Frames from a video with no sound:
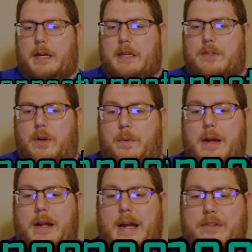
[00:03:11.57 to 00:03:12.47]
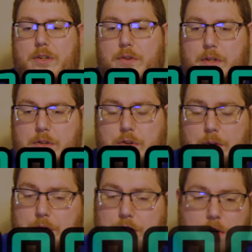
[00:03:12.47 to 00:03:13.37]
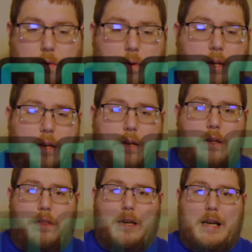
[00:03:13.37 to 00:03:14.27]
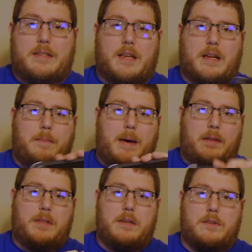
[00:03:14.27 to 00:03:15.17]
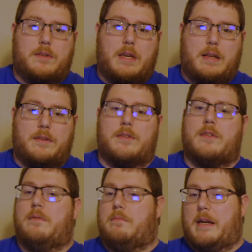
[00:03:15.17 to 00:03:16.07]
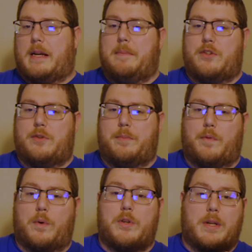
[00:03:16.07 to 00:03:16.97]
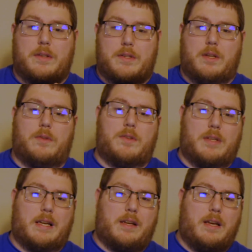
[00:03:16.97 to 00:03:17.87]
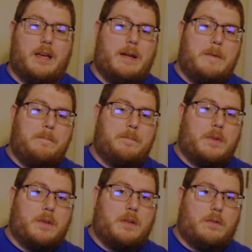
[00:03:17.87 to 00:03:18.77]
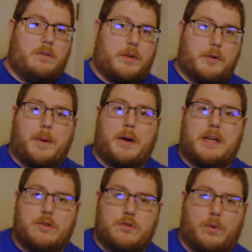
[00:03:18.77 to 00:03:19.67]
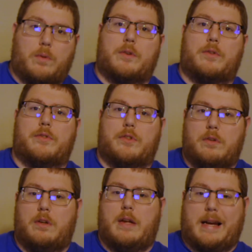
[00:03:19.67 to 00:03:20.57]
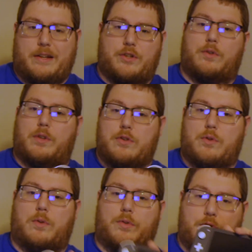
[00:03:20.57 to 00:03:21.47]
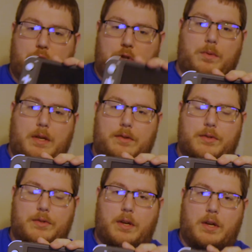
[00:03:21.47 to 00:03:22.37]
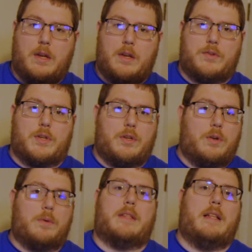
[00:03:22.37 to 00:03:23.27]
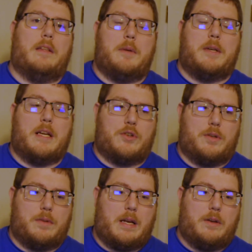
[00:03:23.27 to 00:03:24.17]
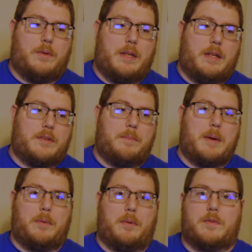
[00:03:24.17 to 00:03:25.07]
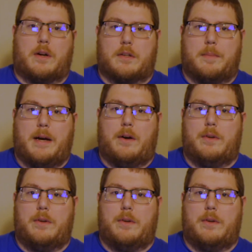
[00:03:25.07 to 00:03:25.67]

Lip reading: so external controllers. So the nice thing about this is, like I mentioned before, you can still sync third-party controllers, external controllers to this, so you don't get that limitation. I know that some people have talked about